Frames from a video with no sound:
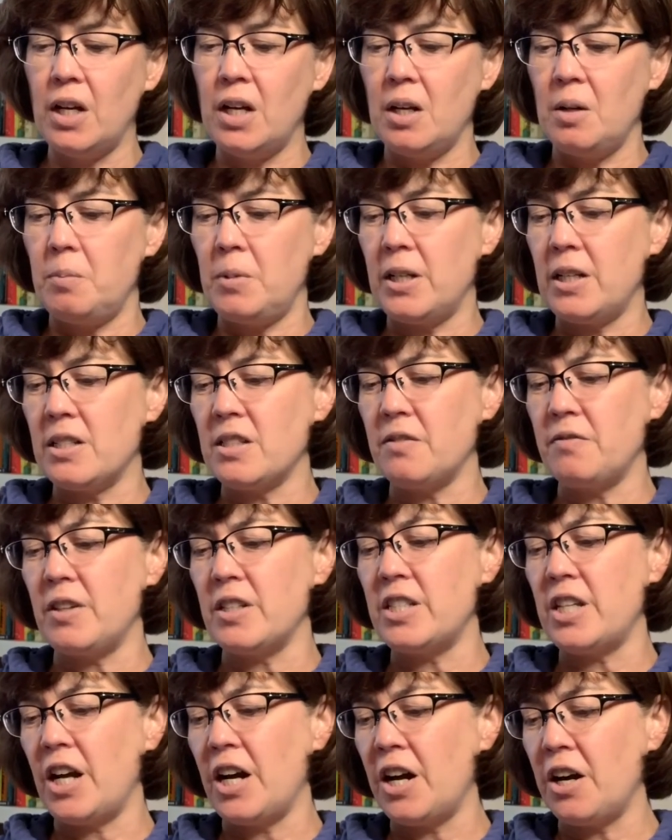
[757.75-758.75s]
because of the
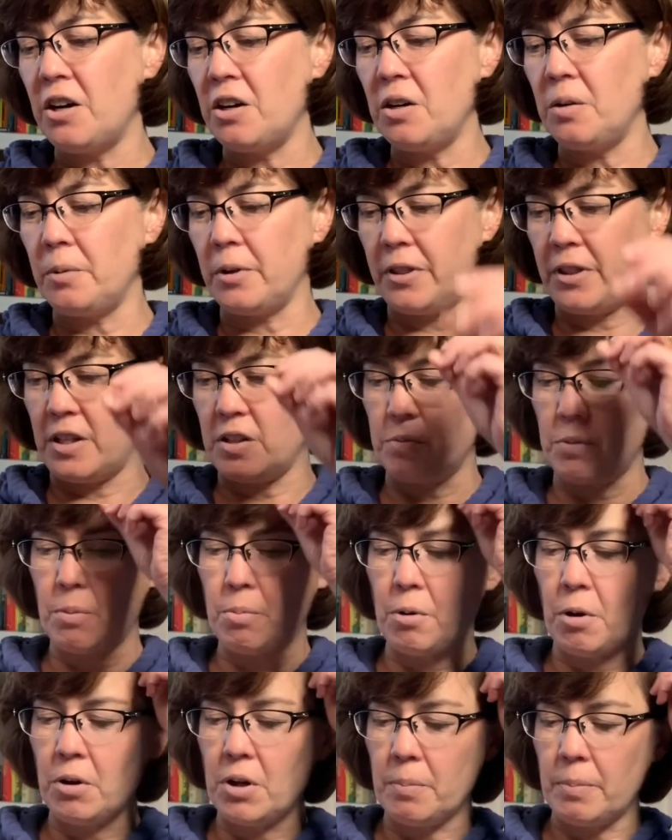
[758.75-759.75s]
terrible things we
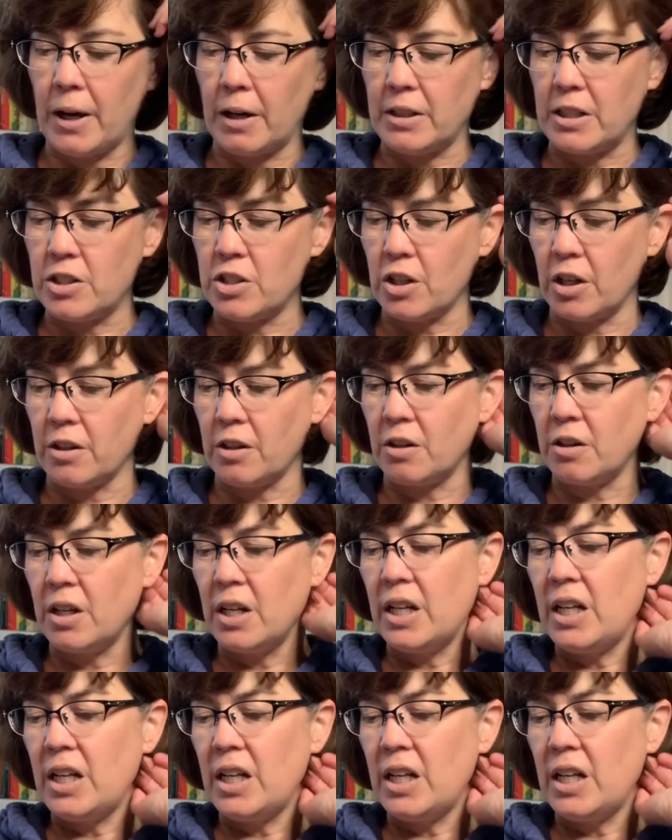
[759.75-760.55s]
wrote about each other,